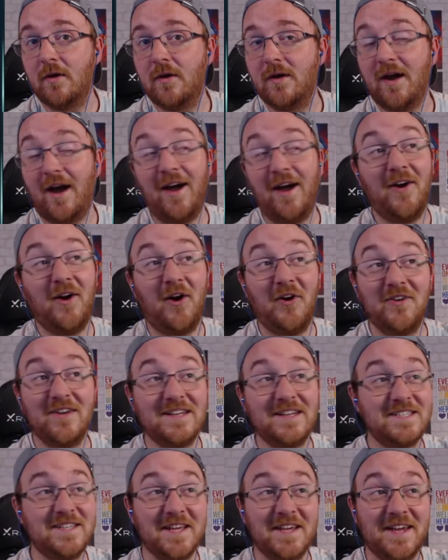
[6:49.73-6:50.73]
I
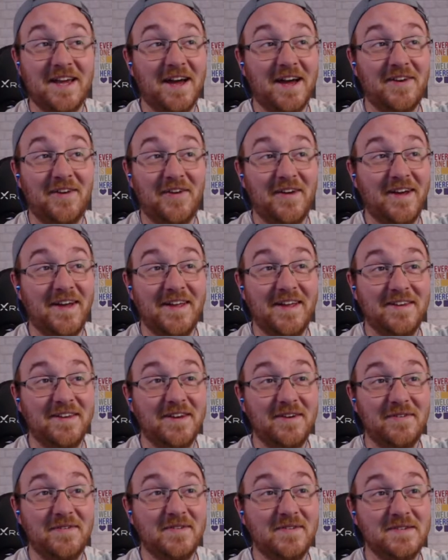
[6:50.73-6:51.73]
honestly cannot hear the
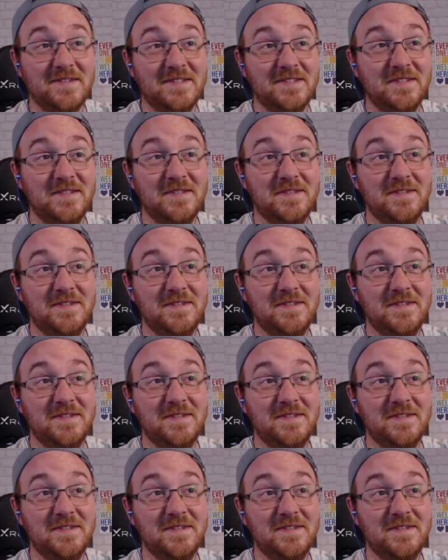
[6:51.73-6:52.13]
difference.